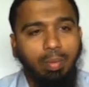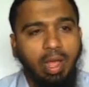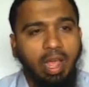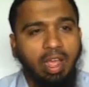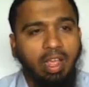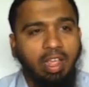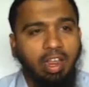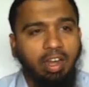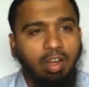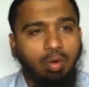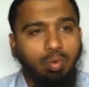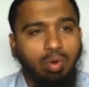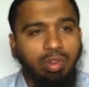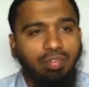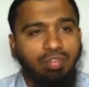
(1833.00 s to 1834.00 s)
back and
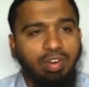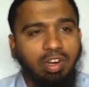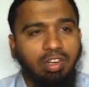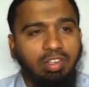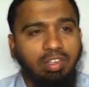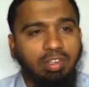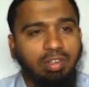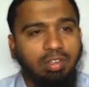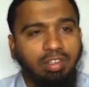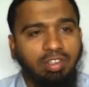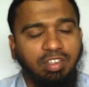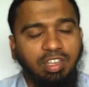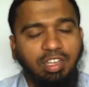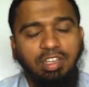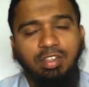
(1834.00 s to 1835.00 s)
do refresh.
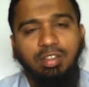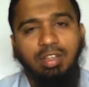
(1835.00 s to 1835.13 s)
See,